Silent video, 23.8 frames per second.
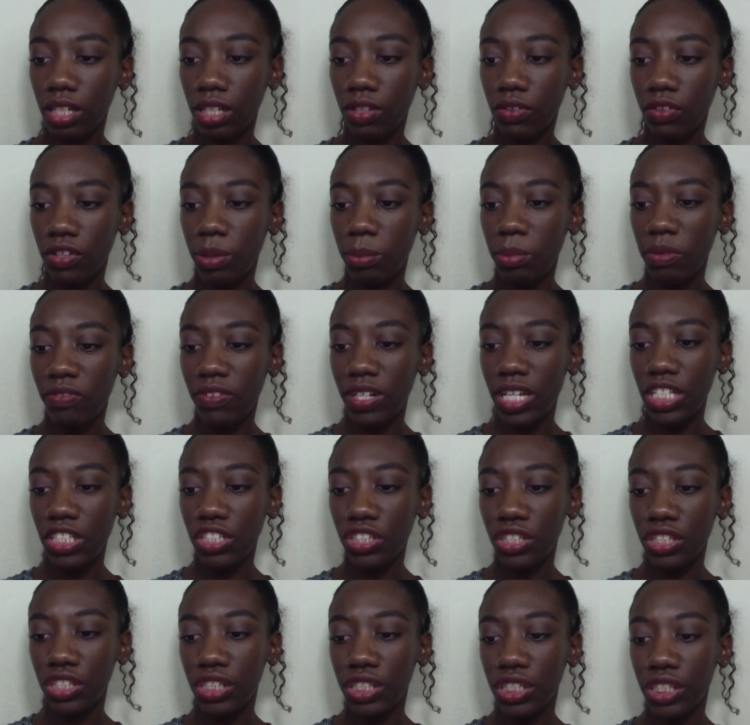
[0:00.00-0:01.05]
Cream of
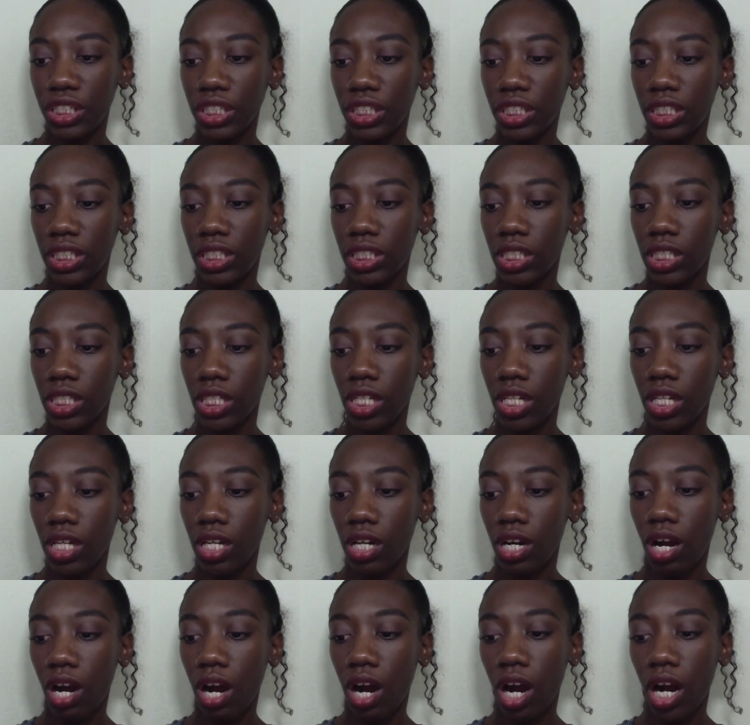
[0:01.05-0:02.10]
Nature's
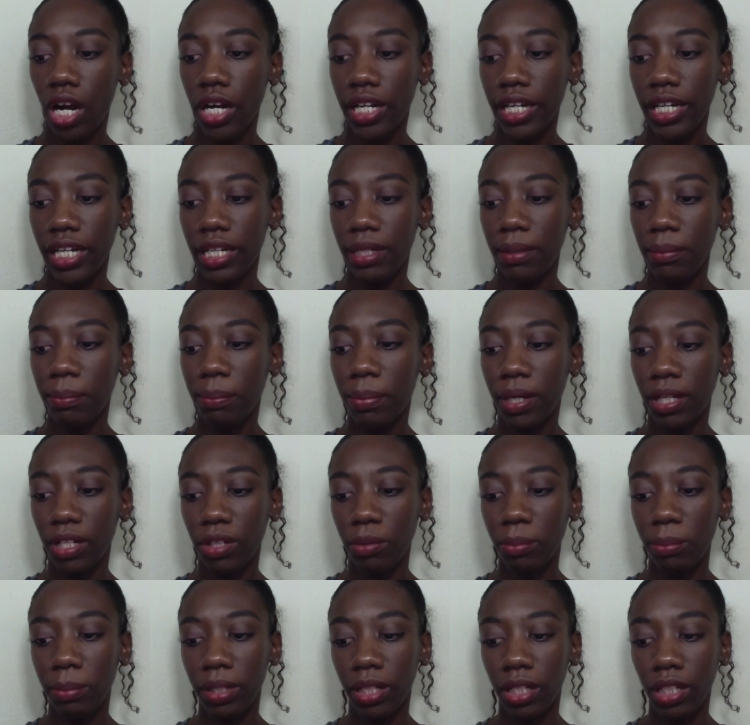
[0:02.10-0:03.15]
Argan
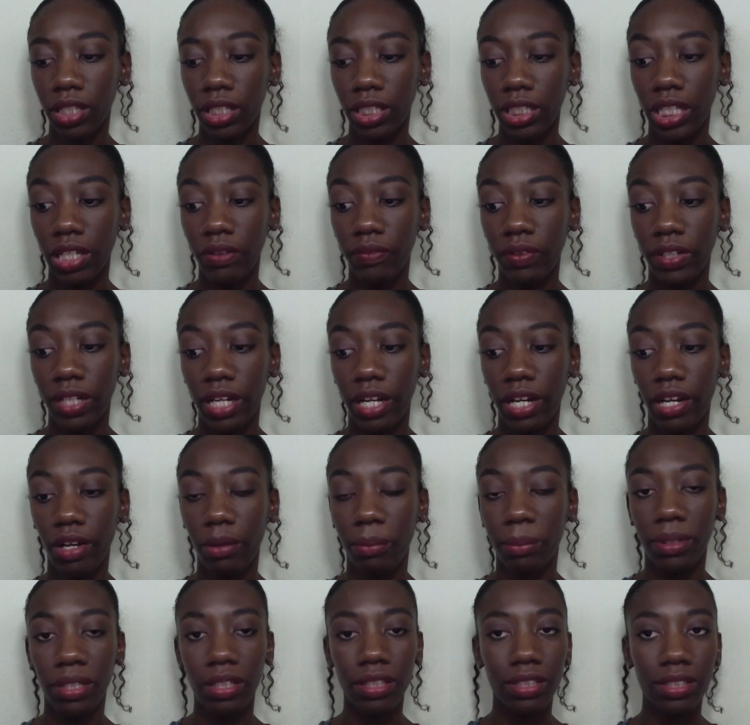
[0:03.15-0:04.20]
Buttermilk Leave-In Hair
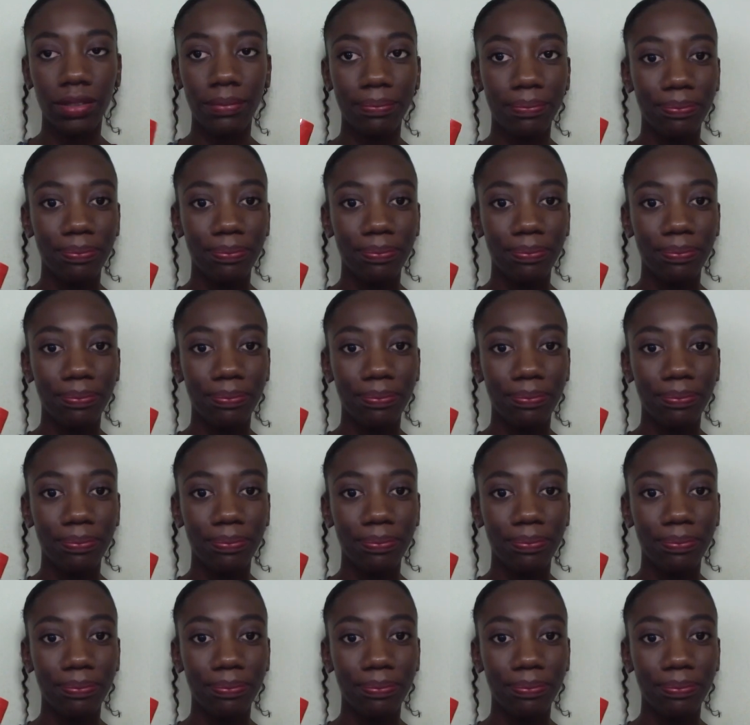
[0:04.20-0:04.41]
Milk.